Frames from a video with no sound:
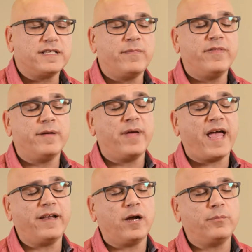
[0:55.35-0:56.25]
some of them
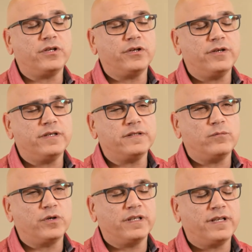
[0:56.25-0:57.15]
had opportunities of
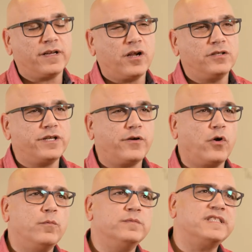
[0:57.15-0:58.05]
working technology at
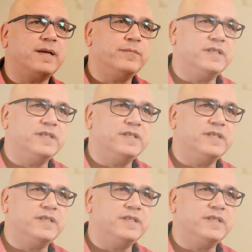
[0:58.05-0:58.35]
home, some